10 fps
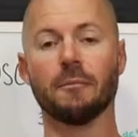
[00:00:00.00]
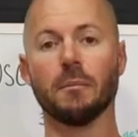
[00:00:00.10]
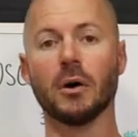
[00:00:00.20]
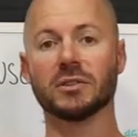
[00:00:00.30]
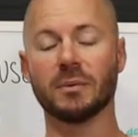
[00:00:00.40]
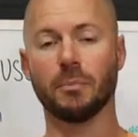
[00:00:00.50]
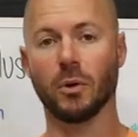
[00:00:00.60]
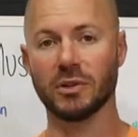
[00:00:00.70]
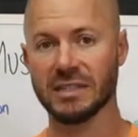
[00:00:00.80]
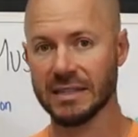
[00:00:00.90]
most
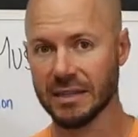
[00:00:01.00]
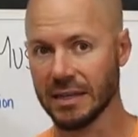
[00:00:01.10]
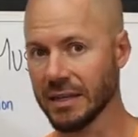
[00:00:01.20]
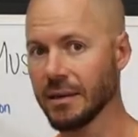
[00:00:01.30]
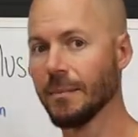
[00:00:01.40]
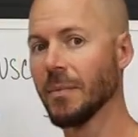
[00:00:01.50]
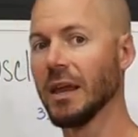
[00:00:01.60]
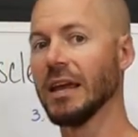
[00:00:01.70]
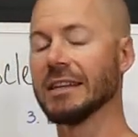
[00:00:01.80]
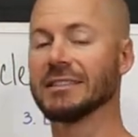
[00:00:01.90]
importantly,
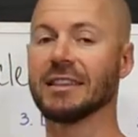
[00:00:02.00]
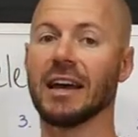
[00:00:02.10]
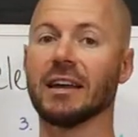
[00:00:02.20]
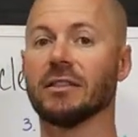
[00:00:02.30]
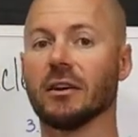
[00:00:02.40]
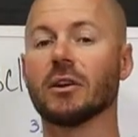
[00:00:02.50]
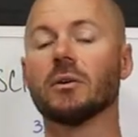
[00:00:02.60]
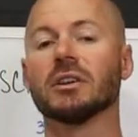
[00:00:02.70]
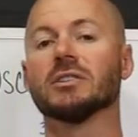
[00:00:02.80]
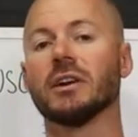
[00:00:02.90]
it's that they're
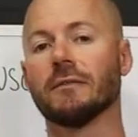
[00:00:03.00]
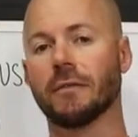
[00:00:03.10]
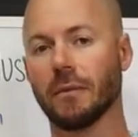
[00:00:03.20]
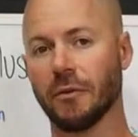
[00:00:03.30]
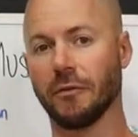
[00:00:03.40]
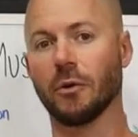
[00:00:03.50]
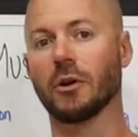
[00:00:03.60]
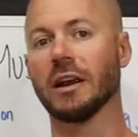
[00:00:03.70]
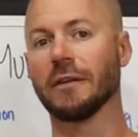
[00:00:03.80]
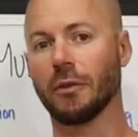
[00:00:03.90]
going to jump from the
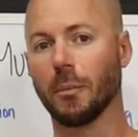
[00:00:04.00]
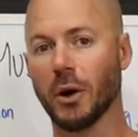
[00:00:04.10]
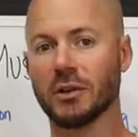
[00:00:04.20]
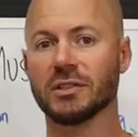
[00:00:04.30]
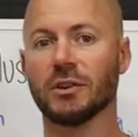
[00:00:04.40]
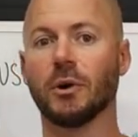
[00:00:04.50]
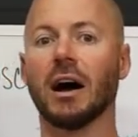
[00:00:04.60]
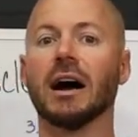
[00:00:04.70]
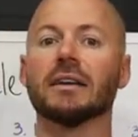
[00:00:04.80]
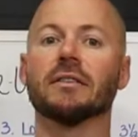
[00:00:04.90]
floor, and if the bar is too
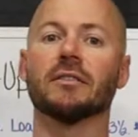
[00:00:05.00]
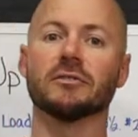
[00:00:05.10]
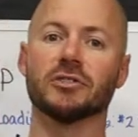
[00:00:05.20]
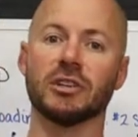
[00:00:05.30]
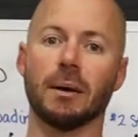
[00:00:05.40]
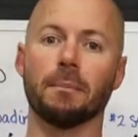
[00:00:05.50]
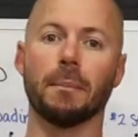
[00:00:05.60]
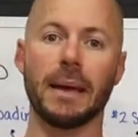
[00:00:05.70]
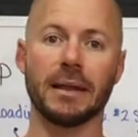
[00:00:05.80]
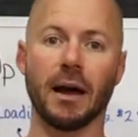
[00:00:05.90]
high, then their jump
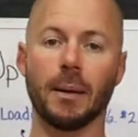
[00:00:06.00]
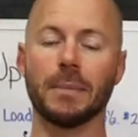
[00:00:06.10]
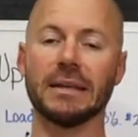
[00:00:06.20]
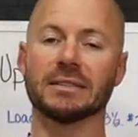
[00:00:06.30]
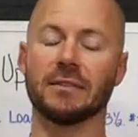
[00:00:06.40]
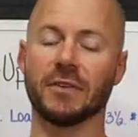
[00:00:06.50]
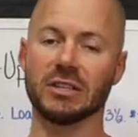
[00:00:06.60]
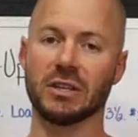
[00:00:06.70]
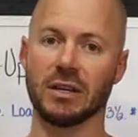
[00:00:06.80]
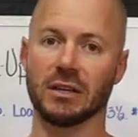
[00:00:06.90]
may not be
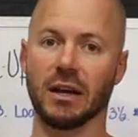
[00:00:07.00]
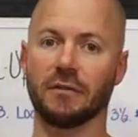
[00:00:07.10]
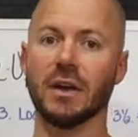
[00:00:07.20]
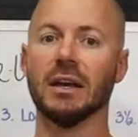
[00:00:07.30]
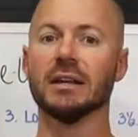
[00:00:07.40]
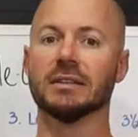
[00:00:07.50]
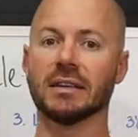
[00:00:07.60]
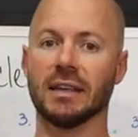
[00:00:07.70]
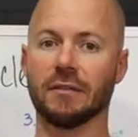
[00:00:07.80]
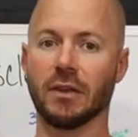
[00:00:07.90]
sufficient enough to
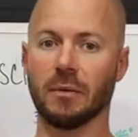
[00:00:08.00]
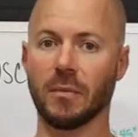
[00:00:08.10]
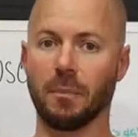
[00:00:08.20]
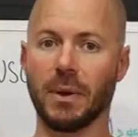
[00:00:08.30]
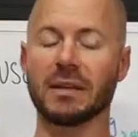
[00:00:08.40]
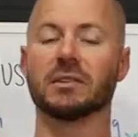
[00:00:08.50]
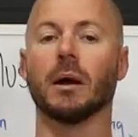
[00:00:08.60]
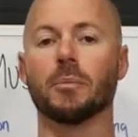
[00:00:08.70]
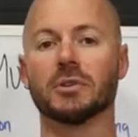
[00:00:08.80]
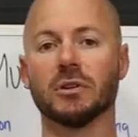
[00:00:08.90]
give them the best
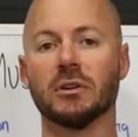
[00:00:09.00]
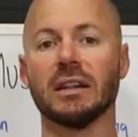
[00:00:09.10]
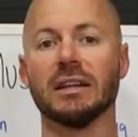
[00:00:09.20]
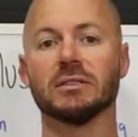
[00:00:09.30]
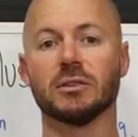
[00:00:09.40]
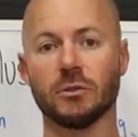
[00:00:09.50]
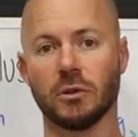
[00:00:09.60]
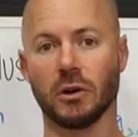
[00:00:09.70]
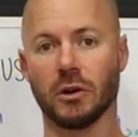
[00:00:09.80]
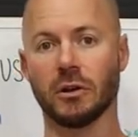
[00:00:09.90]
opportunity to
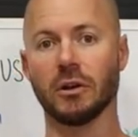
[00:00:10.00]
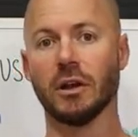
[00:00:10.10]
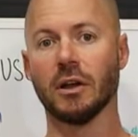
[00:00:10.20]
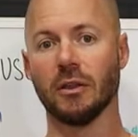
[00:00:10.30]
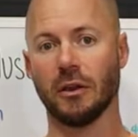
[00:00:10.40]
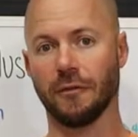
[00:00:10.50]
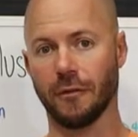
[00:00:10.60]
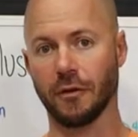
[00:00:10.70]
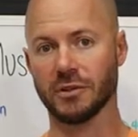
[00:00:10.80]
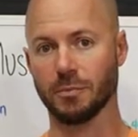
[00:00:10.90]
learn their
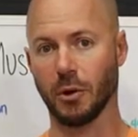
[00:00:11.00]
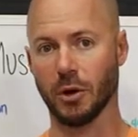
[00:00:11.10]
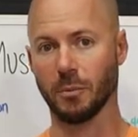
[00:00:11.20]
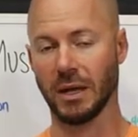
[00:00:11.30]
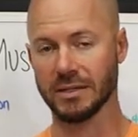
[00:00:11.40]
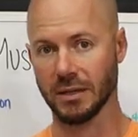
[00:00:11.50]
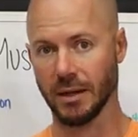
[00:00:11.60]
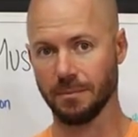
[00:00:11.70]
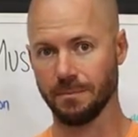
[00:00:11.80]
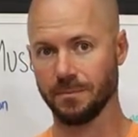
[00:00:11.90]
first bar muscle up.